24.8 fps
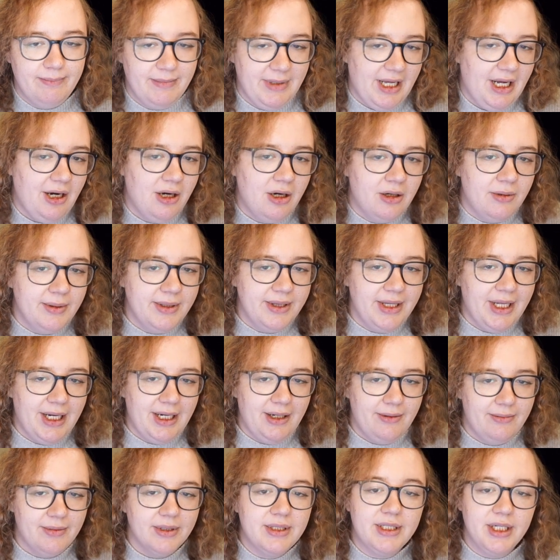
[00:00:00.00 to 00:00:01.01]
error with
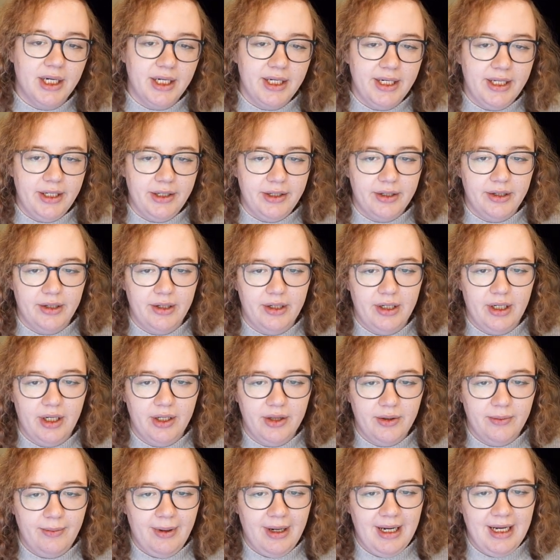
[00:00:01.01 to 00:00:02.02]
that, return it.
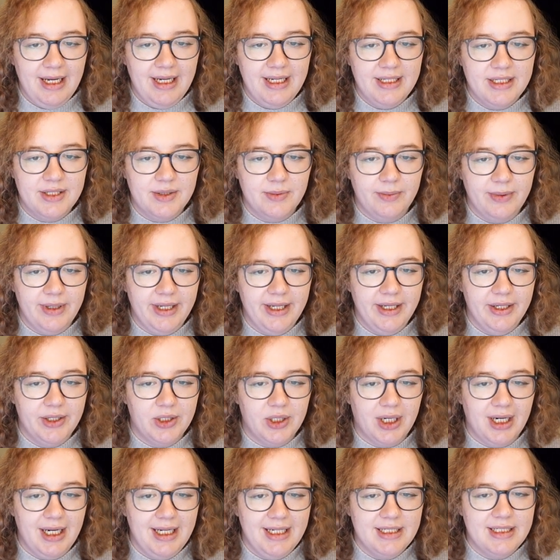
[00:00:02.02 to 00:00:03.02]
Otherwise, we
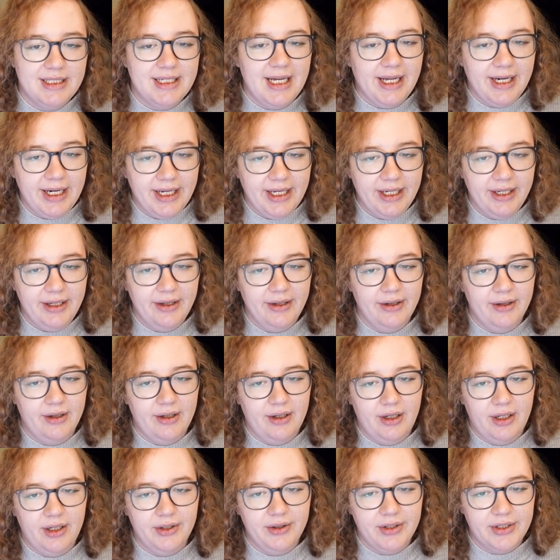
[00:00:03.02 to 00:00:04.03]
try setting
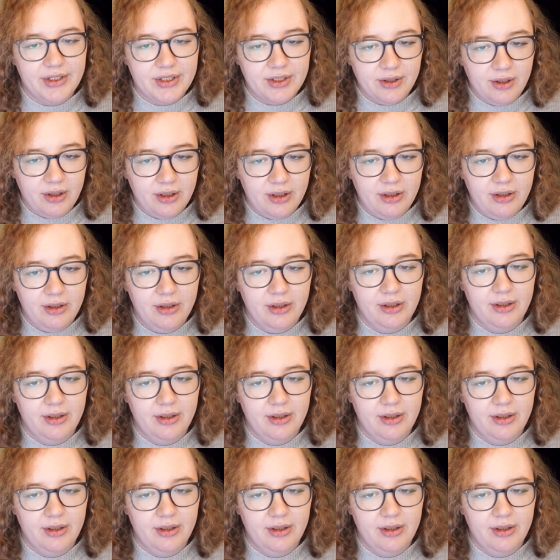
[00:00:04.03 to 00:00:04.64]
on the store.